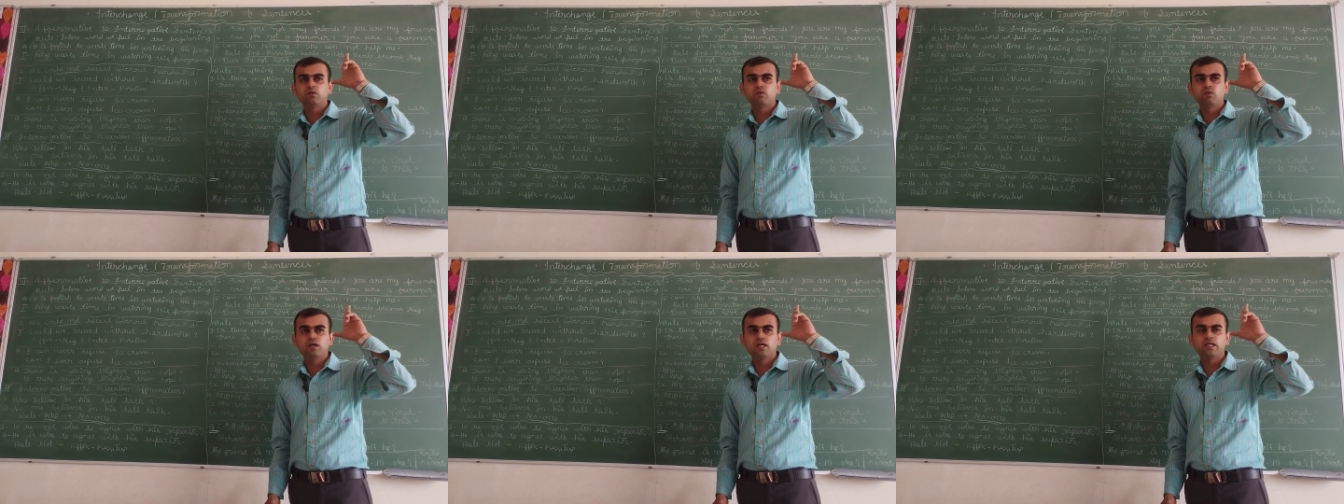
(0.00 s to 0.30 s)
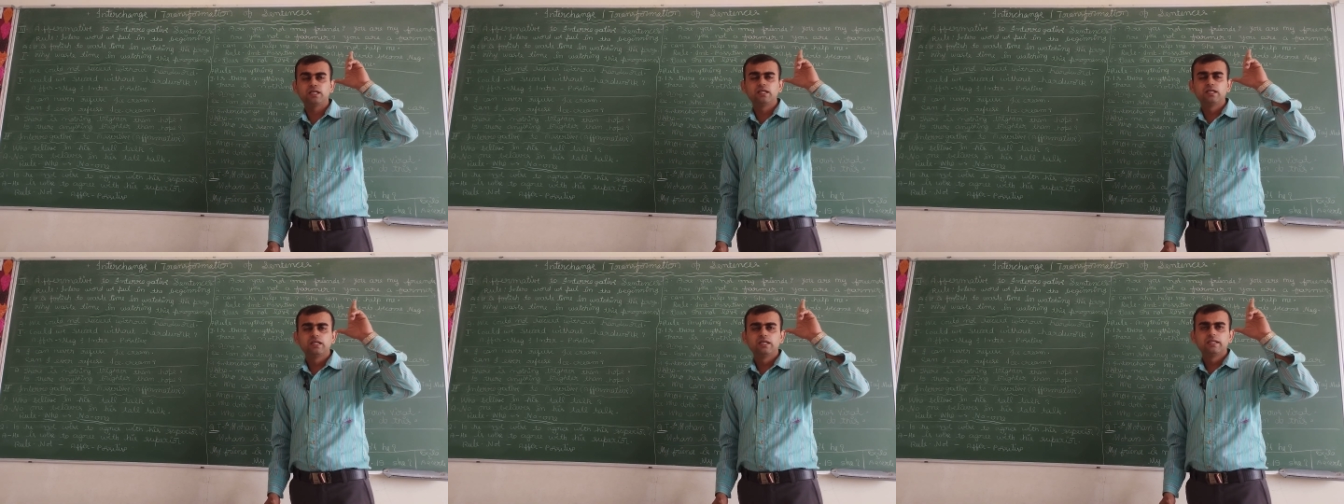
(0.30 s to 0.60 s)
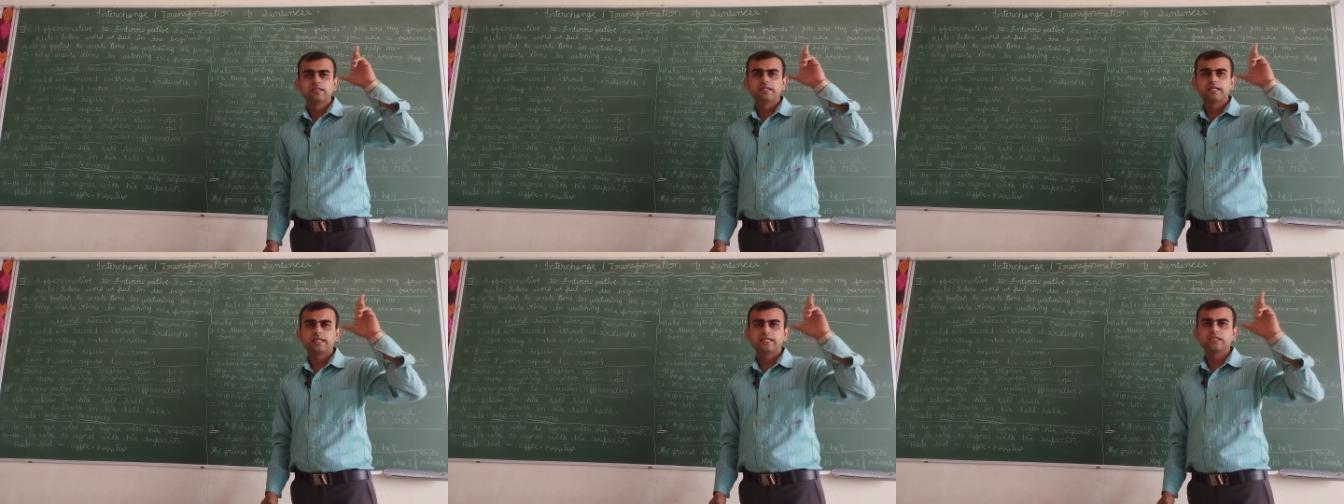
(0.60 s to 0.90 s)
One,
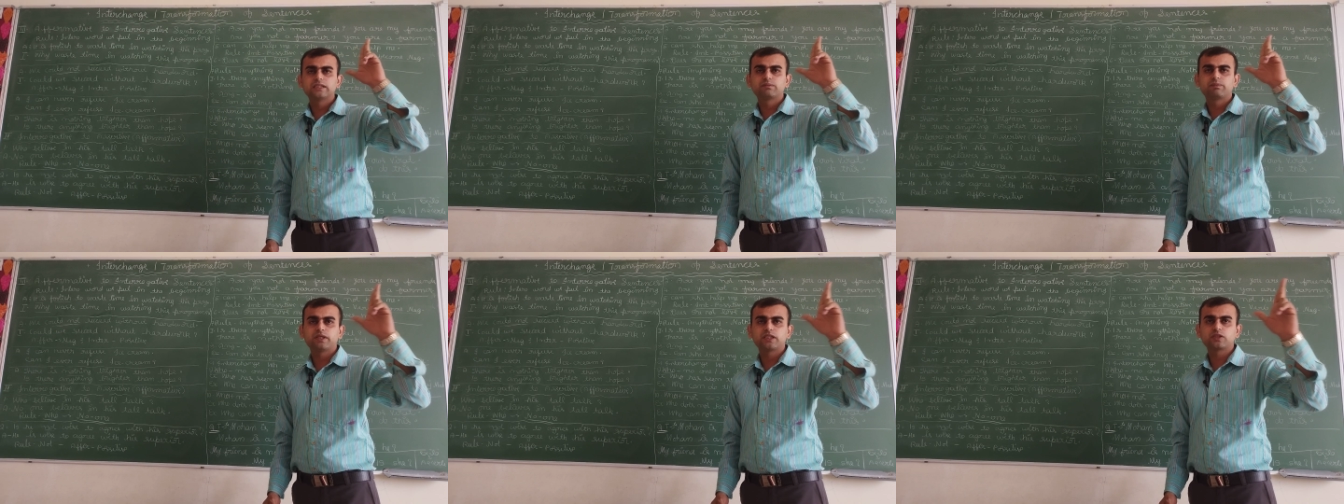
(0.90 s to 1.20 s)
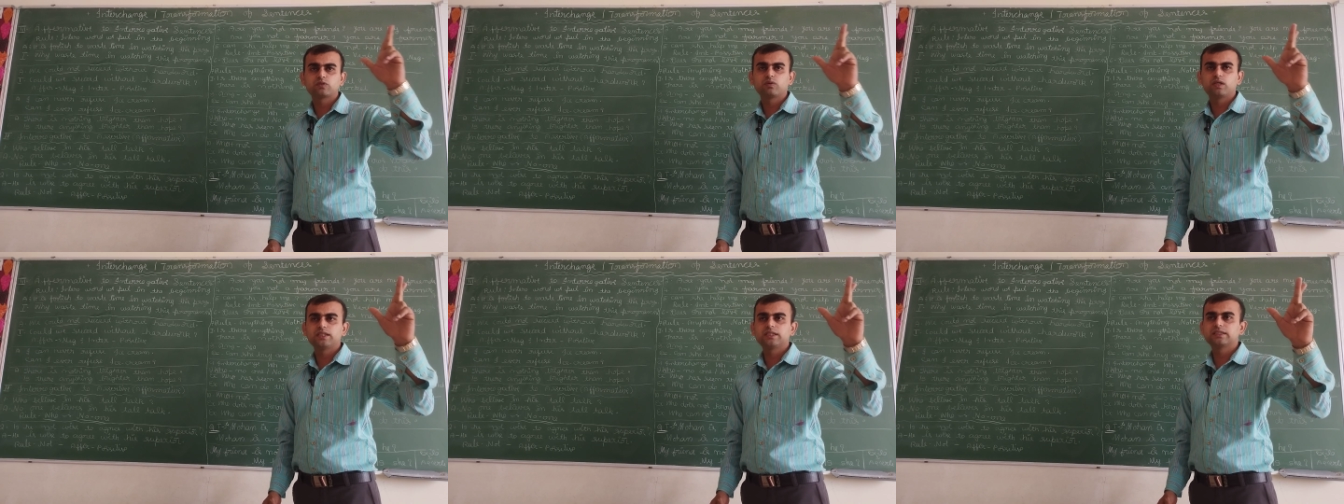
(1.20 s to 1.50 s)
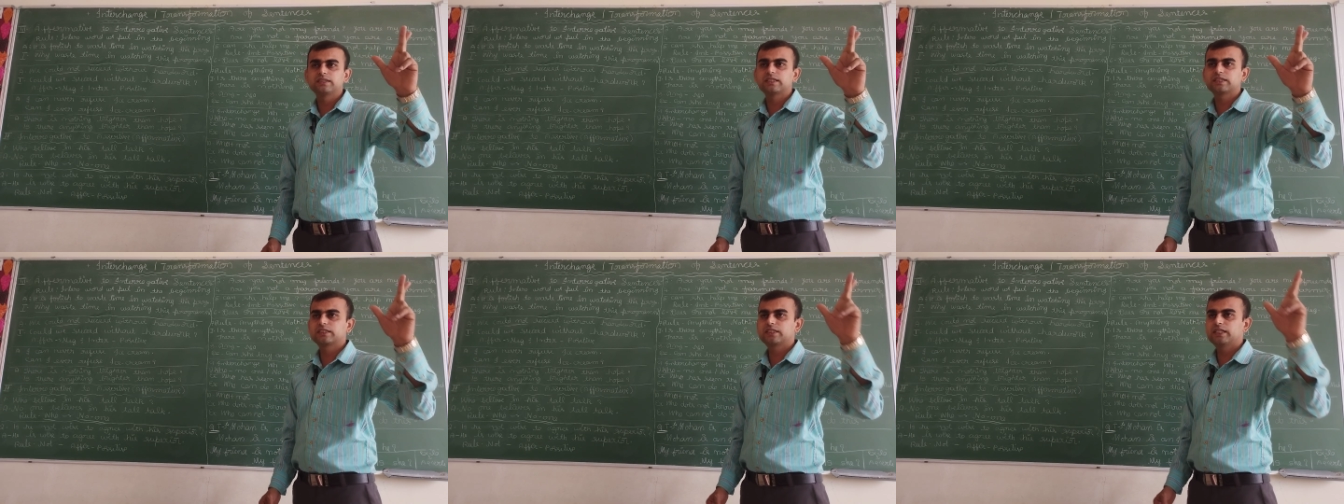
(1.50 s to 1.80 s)
that is, first one is a